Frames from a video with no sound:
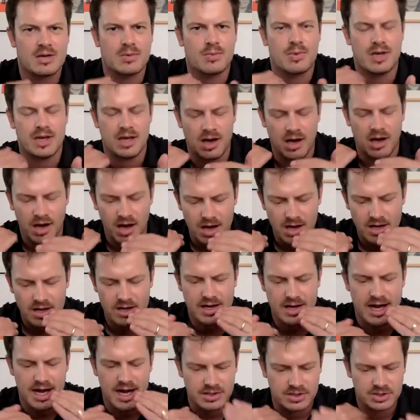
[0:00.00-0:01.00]
We
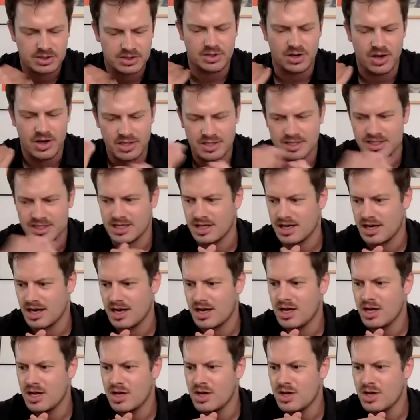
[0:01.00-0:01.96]
are now starting